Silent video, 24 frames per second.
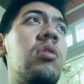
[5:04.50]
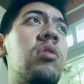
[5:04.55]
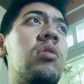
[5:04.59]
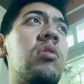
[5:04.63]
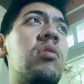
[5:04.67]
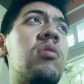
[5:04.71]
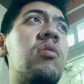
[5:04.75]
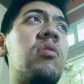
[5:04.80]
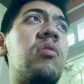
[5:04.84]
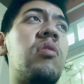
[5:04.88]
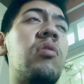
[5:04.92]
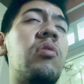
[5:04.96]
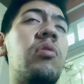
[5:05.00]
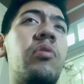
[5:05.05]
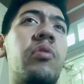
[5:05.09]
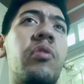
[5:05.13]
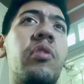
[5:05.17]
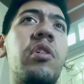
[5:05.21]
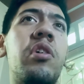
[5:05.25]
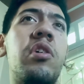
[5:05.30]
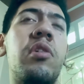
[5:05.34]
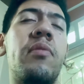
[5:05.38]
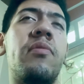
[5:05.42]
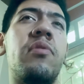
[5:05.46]
still
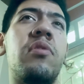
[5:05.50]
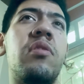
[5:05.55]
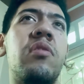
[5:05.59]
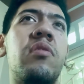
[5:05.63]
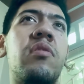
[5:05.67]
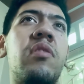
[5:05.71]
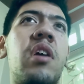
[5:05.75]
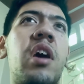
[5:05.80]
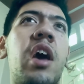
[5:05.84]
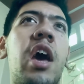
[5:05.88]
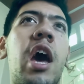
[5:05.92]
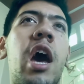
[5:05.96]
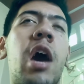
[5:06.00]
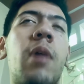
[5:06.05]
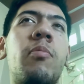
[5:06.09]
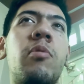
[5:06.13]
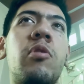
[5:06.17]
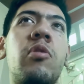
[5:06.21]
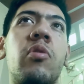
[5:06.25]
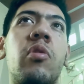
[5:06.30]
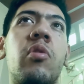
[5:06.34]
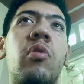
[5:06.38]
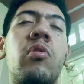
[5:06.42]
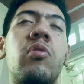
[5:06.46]
live as a happy
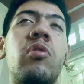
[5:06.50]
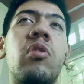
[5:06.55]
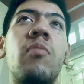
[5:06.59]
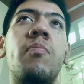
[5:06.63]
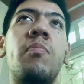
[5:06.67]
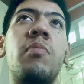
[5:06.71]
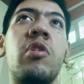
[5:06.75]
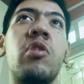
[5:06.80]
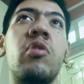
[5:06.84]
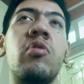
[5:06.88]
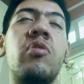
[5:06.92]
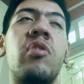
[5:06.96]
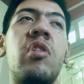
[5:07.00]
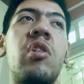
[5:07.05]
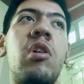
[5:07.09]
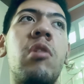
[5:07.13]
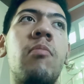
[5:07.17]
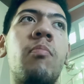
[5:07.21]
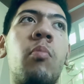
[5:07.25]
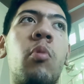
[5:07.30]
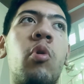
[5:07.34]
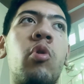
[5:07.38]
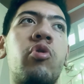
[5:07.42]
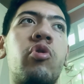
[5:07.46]
because the
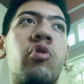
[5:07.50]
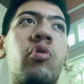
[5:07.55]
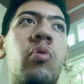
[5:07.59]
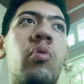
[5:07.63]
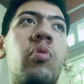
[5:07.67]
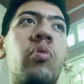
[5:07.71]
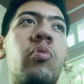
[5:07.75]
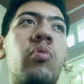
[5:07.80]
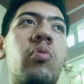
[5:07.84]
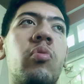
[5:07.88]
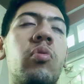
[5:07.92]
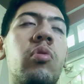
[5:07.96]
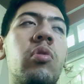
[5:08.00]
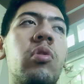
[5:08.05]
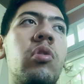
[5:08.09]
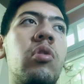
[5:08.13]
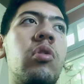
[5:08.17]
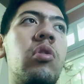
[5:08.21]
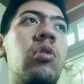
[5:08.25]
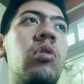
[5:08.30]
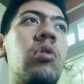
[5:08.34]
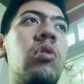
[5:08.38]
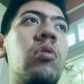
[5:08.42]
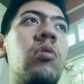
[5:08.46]
emotional
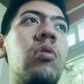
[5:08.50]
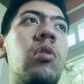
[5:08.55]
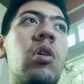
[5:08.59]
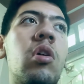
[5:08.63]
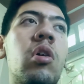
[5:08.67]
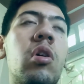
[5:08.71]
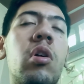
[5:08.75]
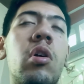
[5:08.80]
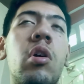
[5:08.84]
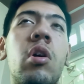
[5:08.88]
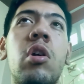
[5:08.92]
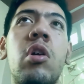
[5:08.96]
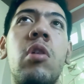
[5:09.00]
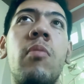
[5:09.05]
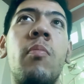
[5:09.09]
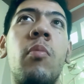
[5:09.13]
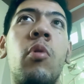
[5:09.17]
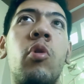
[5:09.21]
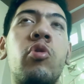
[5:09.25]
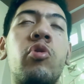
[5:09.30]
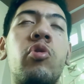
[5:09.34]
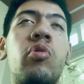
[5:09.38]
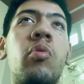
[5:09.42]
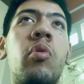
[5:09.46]

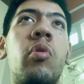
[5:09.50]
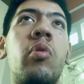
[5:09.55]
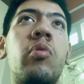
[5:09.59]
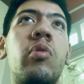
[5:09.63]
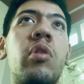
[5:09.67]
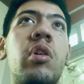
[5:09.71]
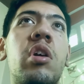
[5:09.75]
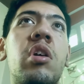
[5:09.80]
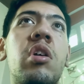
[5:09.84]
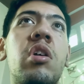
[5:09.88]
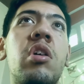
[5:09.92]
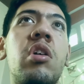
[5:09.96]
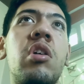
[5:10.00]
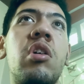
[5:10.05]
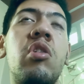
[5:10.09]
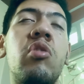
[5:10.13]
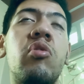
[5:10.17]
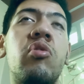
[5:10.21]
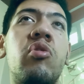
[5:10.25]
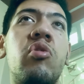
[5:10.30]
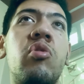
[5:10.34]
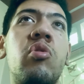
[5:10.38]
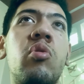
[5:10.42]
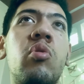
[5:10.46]
emotional
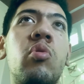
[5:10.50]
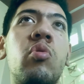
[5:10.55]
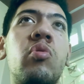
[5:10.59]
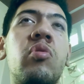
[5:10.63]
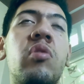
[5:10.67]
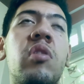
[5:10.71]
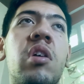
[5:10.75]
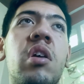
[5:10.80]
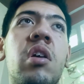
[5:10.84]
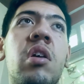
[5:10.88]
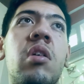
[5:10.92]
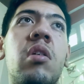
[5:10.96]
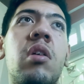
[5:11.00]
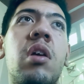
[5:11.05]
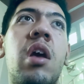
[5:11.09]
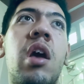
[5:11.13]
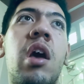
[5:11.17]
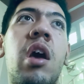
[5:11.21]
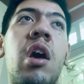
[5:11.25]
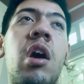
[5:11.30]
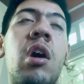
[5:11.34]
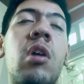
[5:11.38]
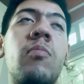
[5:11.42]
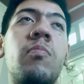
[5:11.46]
issue
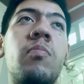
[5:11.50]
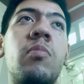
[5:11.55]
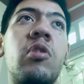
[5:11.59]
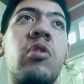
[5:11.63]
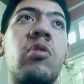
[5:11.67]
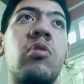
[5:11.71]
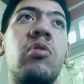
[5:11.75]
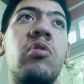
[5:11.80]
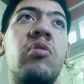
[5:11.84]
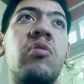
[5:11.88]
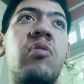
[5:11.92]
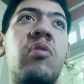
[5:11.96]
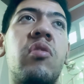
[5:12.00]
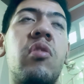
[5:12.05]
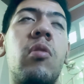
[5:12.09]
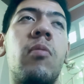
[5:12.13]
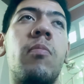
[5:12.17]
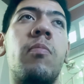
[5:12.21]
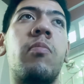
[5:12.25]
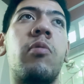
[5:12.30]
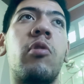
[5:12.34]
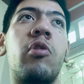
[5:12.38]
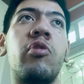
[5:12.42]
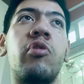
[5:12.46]
and because the
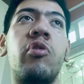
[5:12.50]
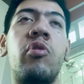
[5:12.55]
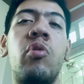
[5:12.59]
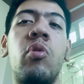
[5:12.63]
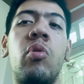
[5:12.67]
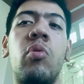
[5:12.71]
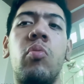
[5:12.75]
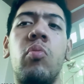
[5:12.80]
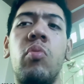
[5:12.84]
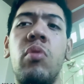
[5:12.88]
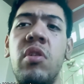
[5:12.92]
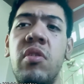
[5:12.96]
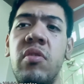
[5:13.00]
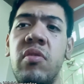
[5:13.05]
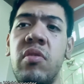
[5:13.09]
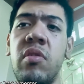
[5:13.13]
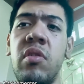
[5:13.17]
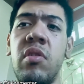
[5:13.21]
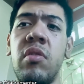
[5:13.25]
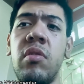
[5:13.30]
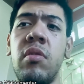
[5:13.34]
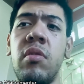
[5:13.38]
personal reason